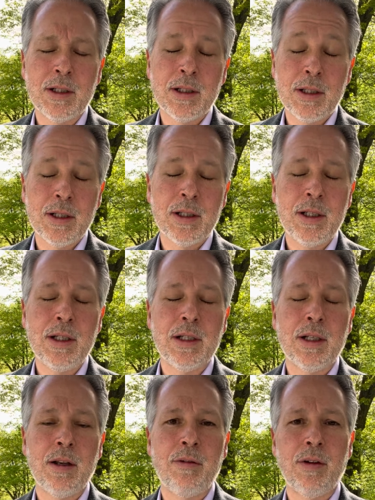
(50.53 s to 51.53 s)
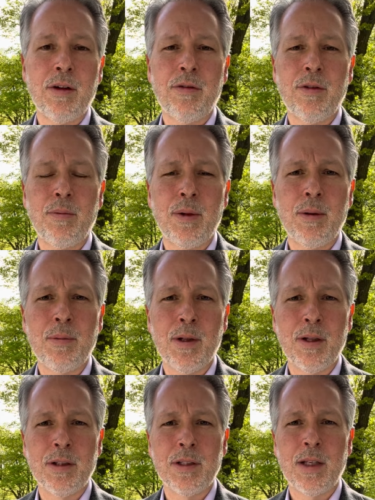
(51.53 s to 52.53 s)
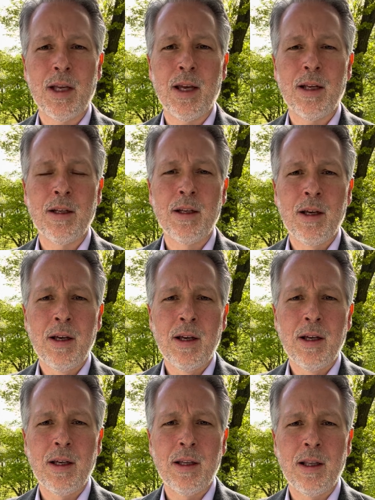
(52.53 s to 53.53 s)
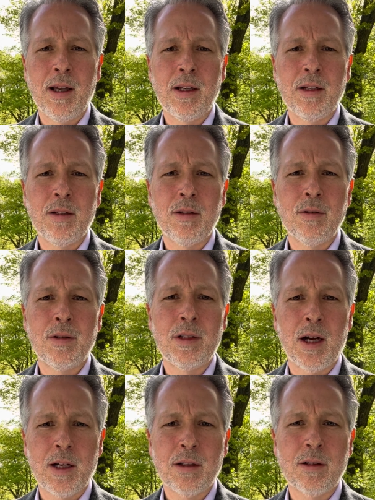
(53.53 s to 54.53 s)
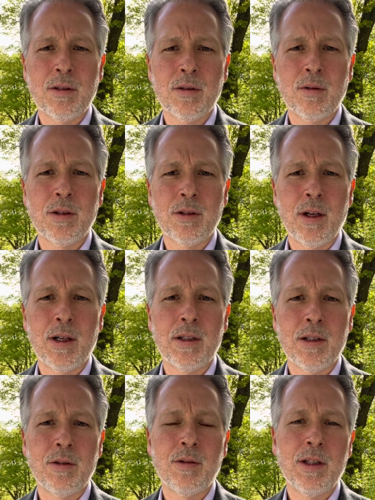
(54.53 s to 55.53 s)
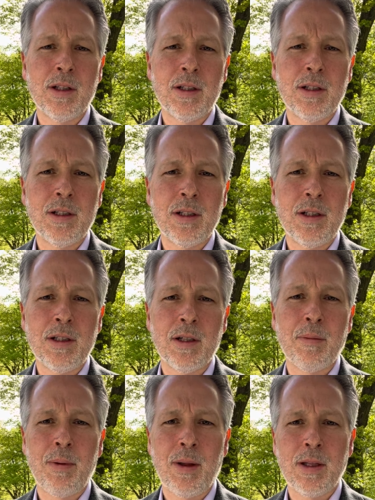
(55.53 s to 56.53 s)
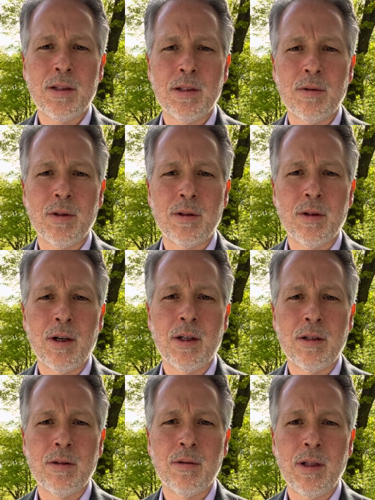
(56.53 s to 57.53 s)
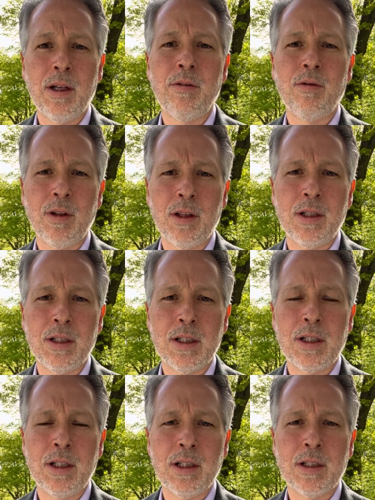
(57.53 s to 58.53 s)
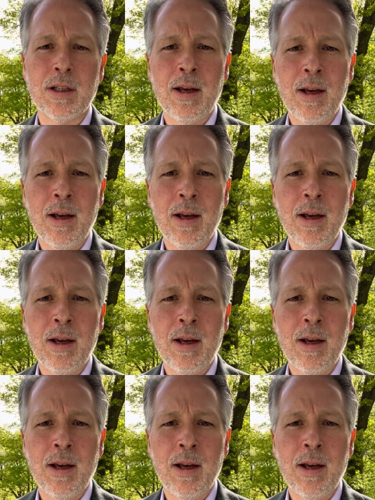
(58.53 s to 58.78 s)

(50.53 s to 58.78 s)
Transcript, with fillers: disease that very few people understand, and that includes doctors who are trying to treat the disease and patients who are trying to live with the disease.